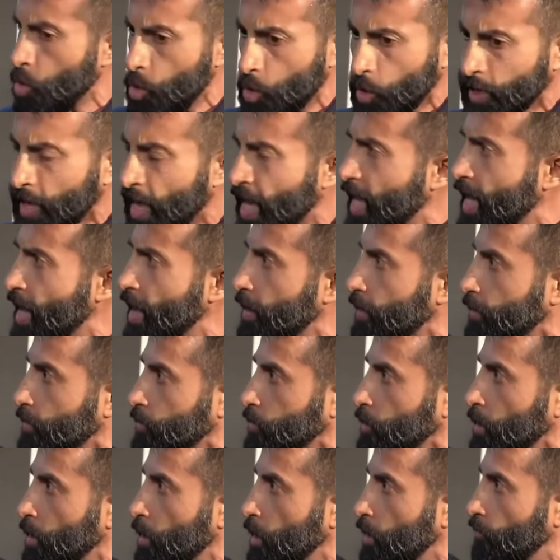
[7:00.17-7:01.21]
Who
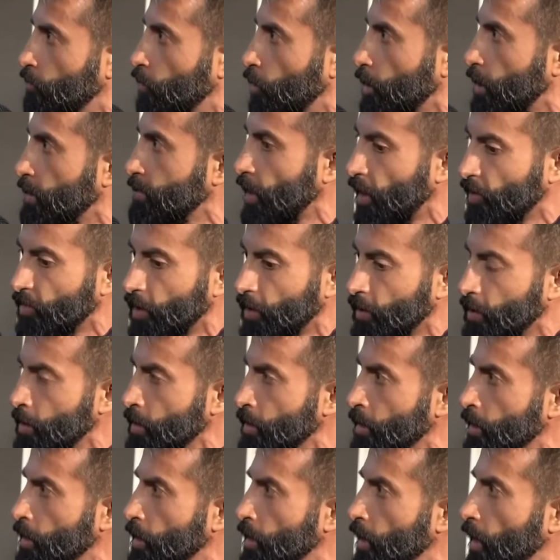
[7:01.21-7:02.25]
cares for another
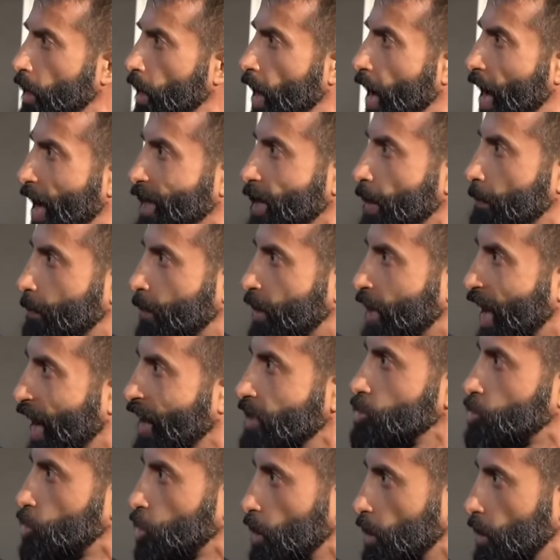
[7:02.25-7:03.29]
Arab
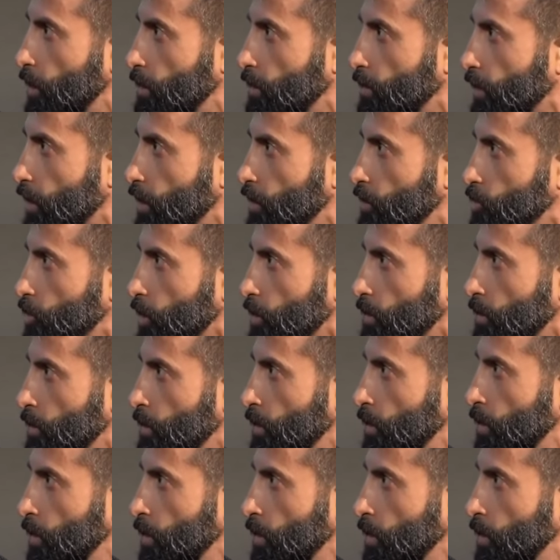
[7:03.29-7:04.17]
country in the region